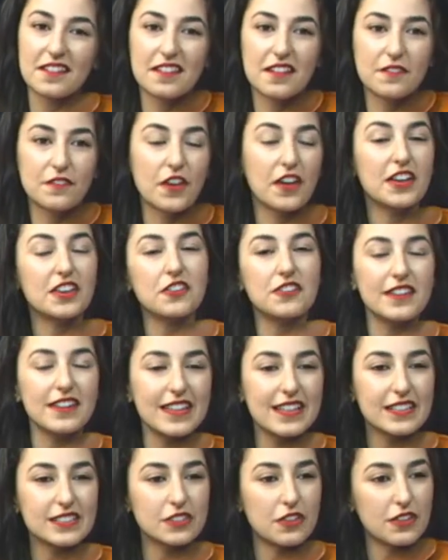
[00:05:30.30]
very
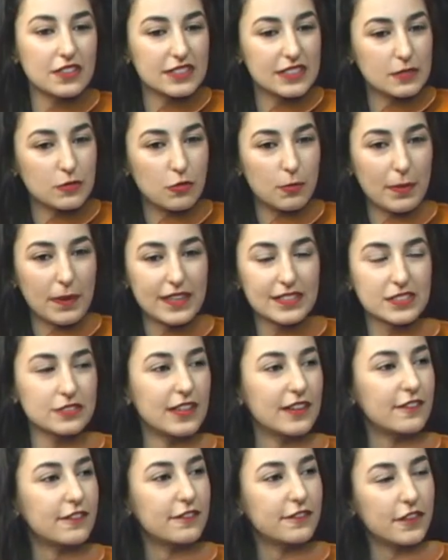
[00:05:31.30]
unique songs. It's all based
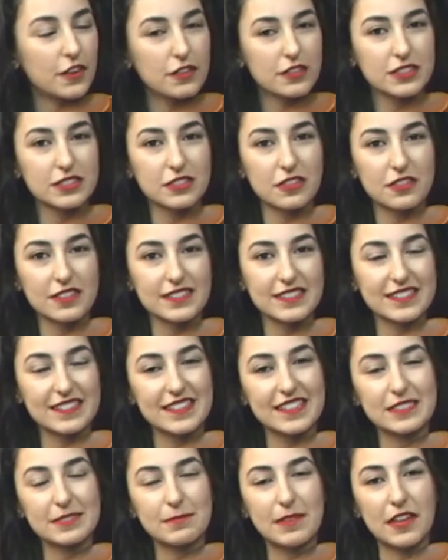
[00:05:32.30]
around folk songs in
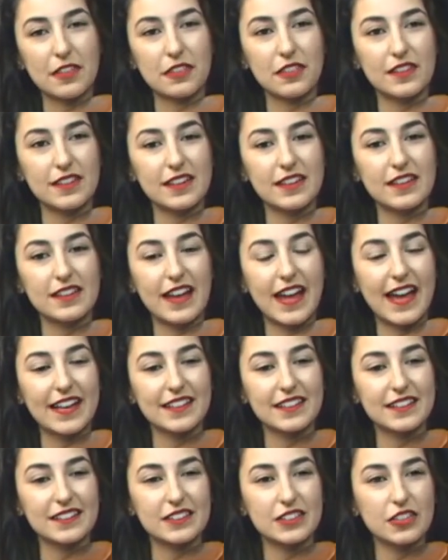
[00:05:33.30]
this method,
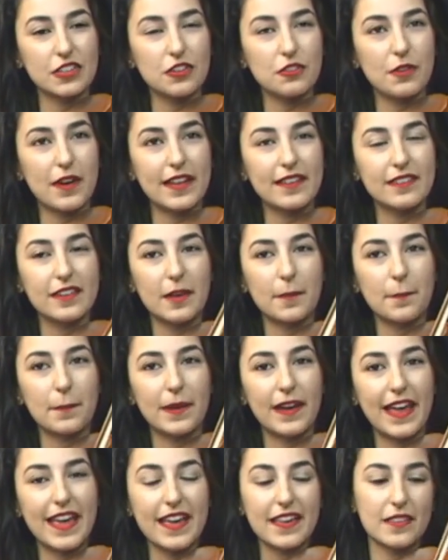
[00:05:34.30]
and you end up
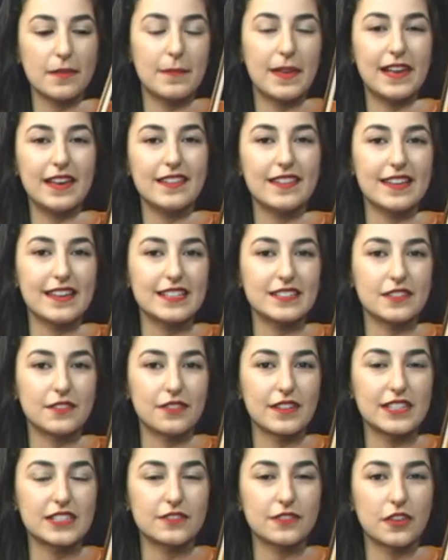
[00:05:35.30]
playing the melodies of
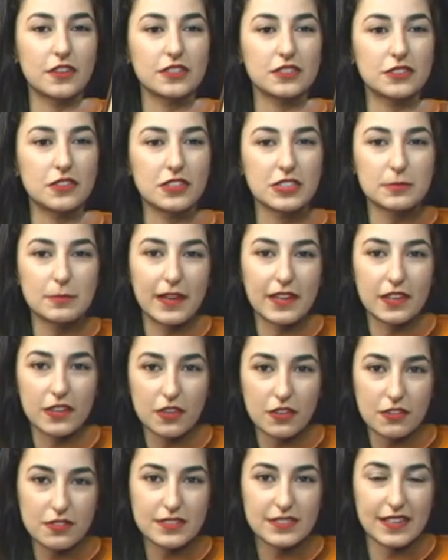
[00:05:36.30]
these folk songs by
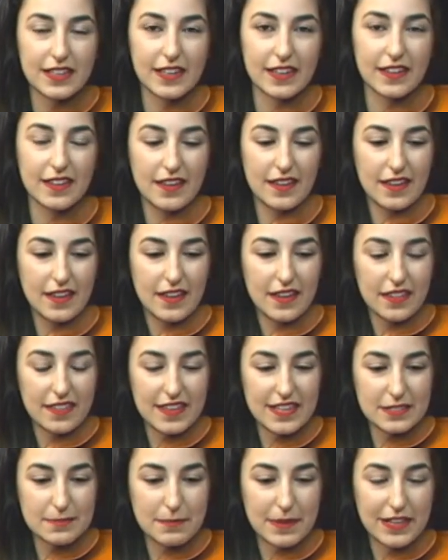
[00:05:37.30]
using
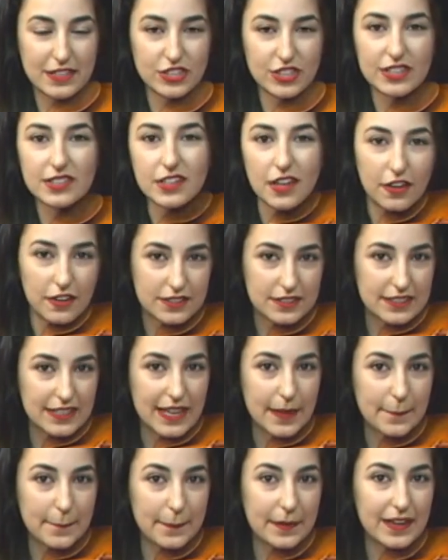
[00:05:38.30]
these magic notes
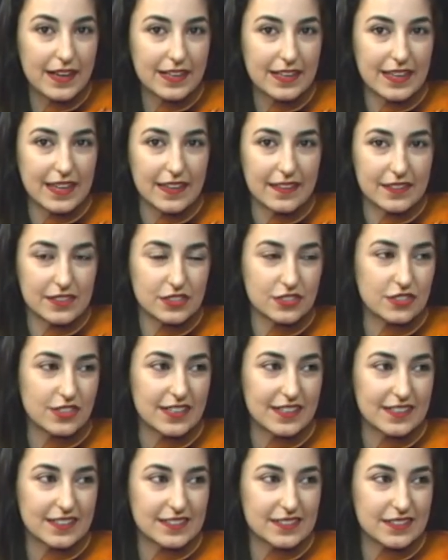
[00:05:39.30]
and plucking the
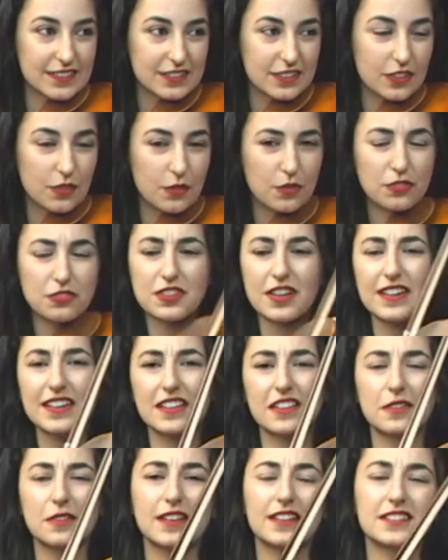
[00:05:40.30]
strings. So you're already
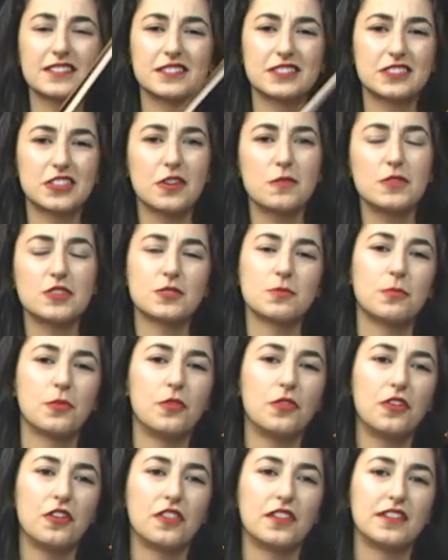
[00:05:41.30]
doing so much
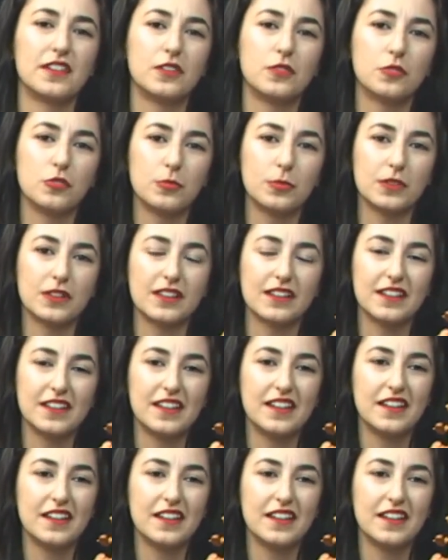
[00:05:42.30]
more than a normal